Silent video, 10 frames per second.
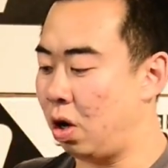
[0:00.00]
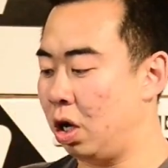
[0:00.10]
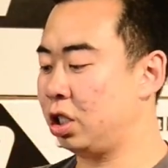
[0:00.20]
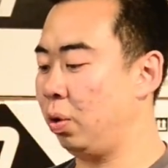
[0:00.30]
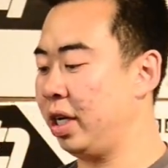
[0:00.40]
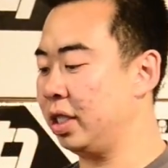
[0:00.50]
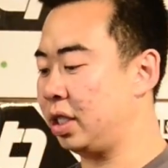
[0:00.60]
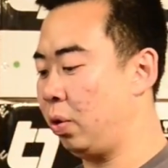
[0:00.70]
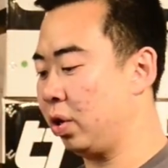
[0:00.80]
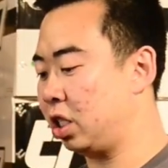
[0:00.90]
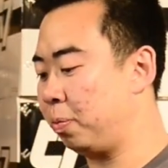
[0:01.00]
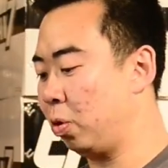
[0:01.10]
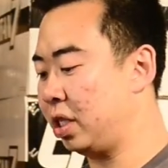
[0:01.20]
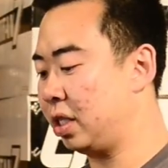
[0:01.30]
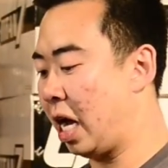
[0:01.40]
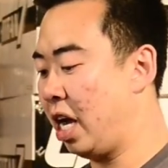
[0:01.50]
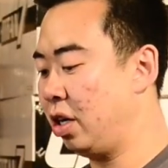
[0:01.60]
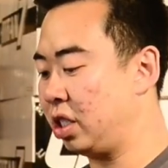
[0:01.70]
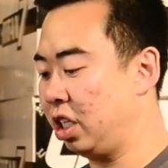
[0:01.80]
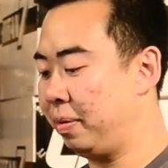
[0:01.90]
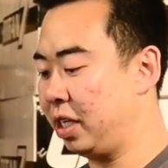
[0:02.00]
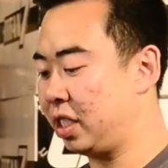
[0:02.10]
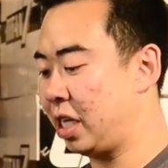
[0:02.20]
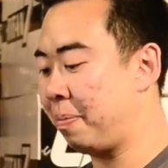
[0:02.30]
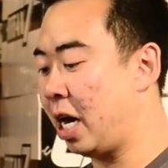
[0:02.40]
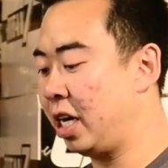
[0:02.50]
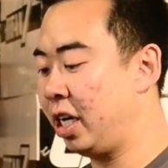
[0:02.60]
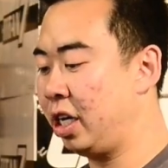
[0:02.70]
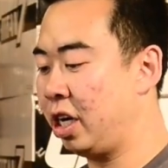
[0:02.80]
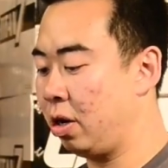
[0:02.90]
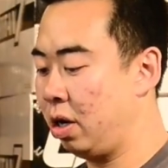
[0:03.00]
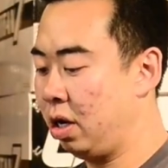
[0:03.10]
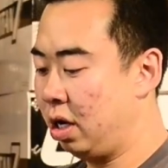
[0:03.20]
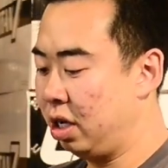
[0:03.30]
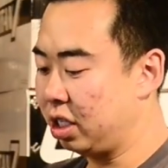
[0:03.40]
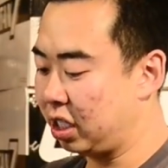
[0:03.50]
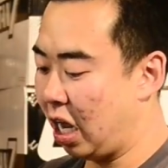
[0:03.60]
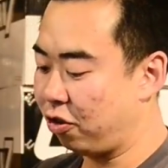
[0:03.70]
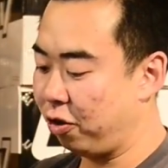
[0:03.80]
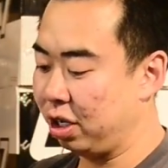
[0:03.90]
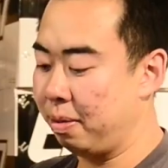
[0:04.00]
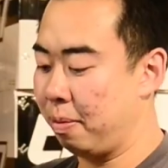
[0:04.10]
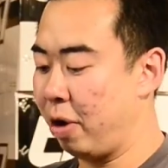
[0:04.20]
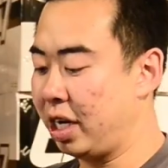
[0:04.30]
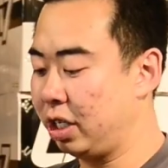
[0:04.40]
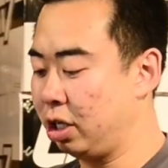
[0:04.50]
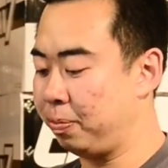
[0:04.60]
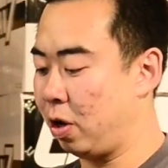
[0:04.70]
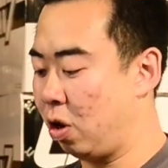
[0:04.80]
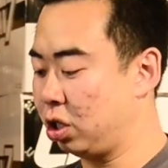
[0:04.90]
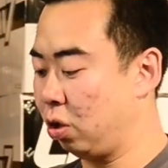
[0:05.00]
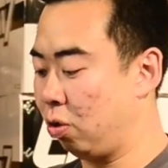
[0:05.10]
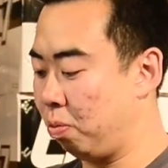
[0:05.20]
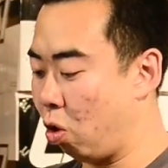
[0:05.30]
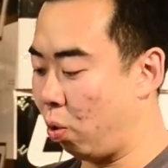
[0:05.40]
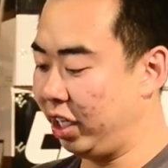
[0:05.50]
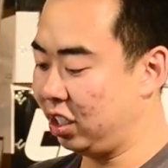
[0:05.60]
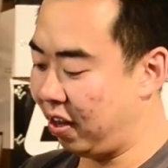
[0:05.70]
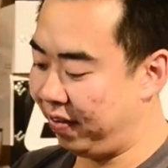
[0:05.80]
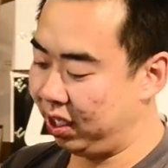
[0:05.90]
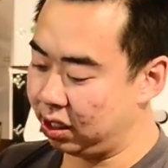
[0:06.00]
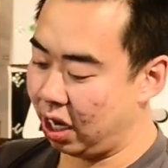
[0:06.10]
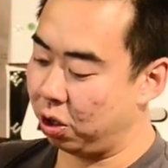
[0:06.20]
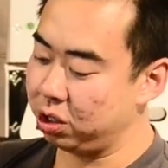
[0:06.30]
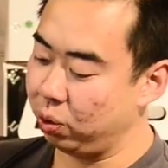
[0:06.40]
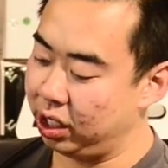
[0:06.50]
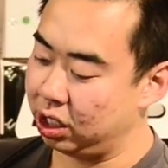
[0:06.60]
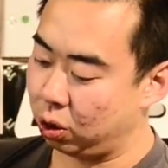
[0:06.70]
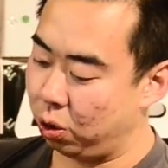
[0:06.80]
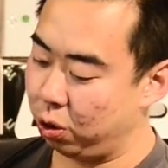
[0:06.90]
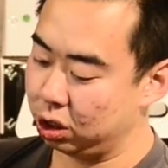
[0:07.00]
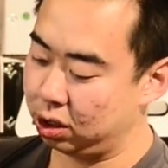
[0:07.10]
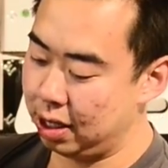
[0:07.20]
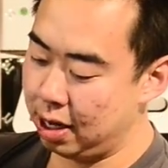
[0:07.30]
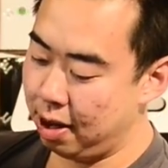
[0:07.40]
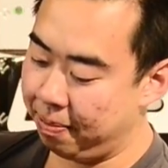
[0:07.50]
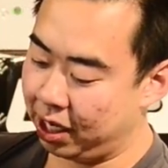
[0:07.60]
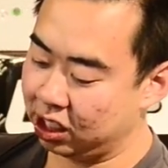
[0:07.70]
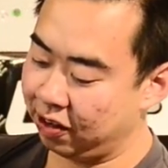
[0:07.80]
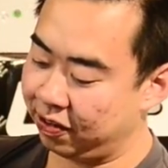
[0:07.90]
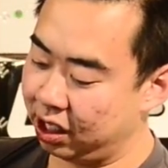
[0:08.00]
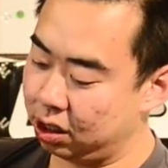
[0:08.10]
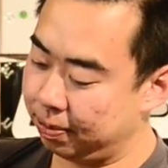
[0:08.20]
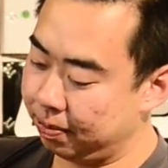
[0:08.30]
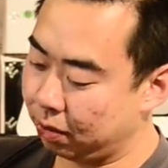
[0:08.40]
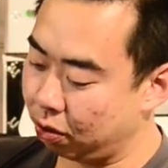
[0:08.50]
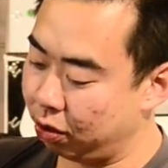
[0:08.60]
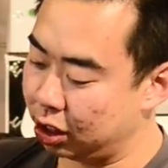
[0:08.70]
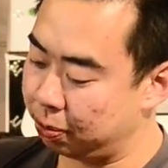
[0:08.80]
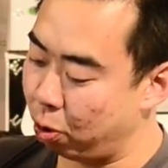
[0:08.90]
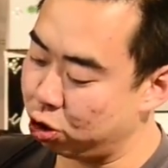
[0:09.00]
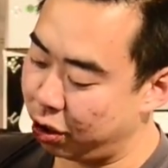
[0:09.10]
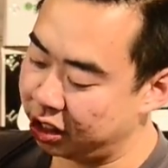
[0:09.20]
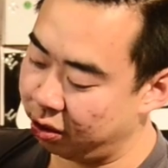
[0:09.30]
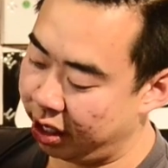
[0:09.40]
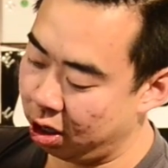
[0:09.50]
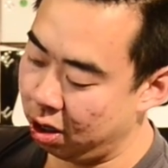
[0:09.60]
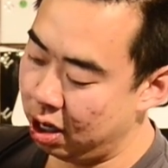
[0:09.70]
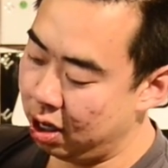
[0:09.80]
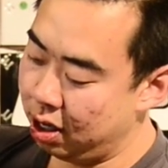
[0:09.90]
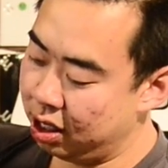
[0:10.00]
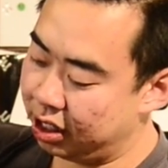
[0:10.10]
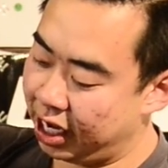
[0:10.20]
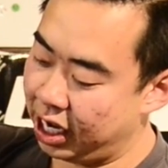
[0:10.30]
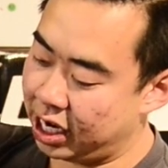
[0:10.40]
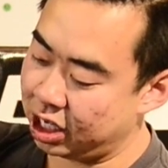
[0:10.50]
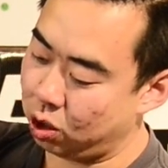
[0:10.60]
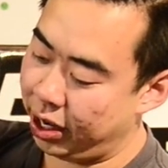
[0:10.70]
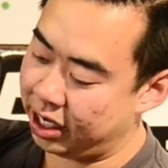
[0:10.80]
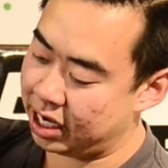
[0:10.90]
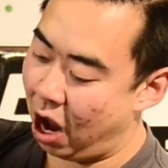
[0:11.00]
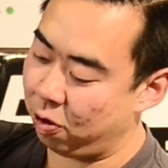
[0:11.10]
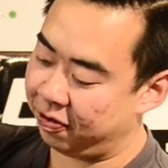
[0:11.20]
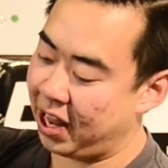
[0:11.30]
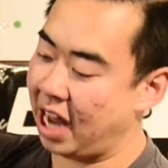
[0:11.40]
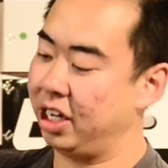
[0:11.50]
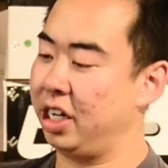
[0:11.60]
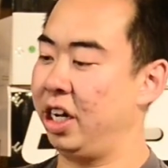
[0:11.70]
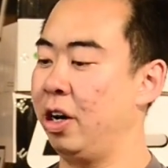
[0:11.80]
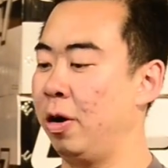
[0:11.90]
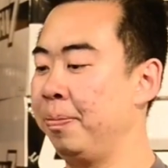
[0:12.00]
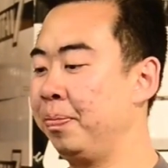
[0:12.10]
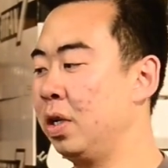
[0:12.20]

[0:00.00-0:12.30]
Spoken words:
Also, you can see with the spokes design, there's a little bit of step cutting in here. This allows for a little bit of brake clearance, but also more weight savings. And also in these holes, because of this rigid spoke tracer here, they can cut the weight down flat into here.